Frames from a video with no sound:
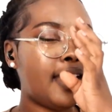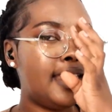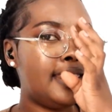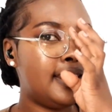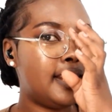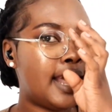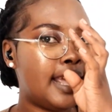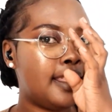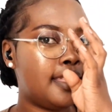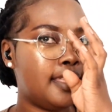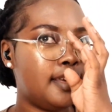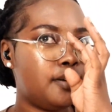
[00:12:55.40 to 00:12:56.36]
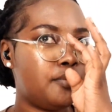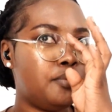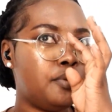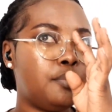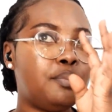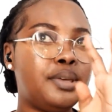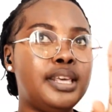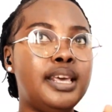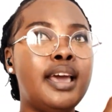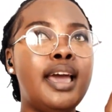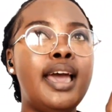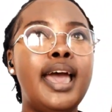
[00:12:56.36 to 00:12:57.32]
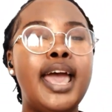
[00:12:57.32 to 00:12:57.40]
that I think would be
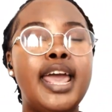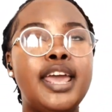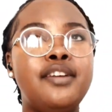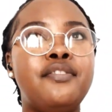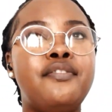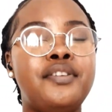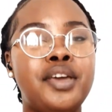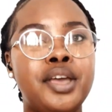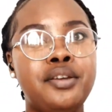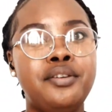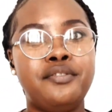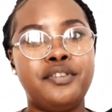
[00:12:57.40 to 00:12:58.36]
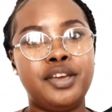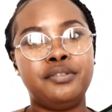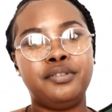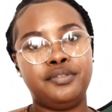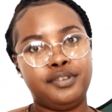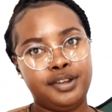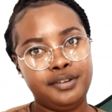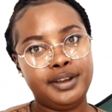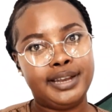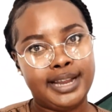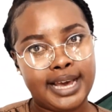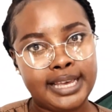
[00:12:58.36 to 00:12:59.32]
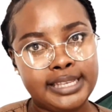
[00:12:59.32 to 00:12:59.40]
a very, very, very
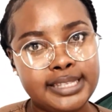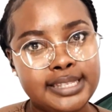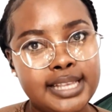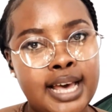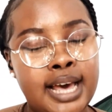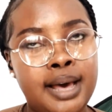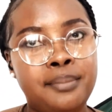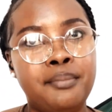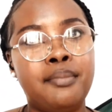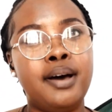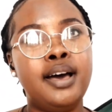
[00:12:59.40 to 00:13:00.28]
nice, I